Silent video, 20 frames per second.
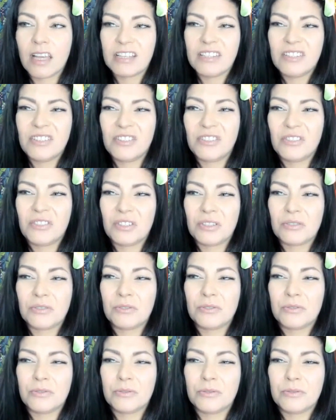I
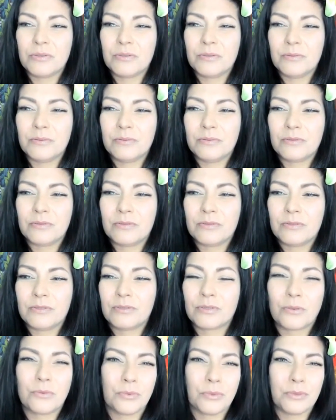still
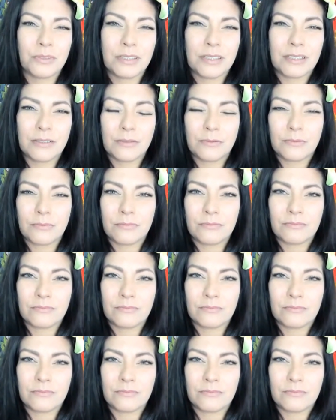don't really